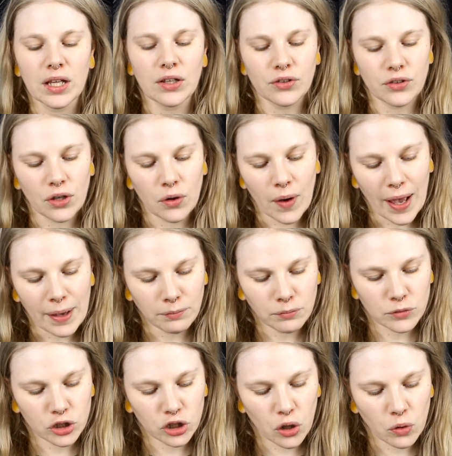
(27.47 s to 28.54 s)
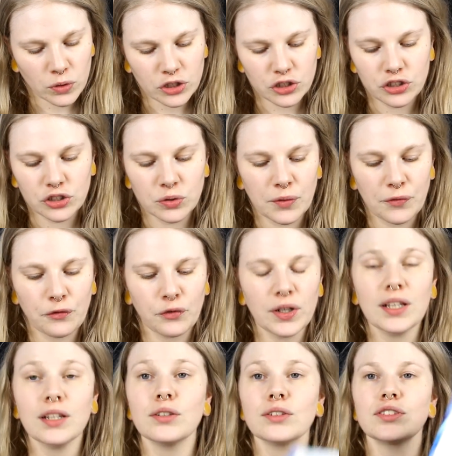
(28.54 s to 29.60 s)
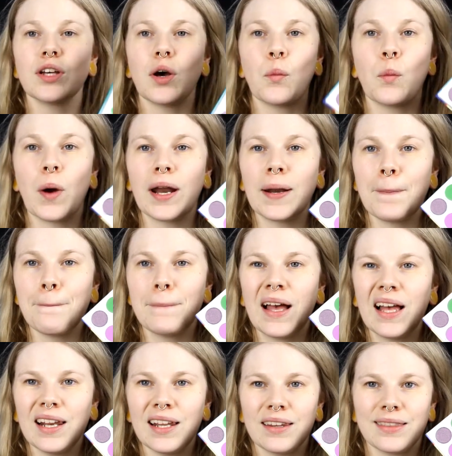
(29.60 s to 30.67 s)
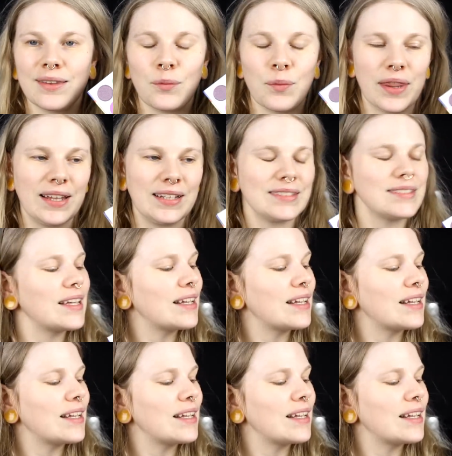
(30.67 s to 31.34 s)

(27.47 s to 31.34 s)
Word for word: So I'm going to do three looks, one palette with this.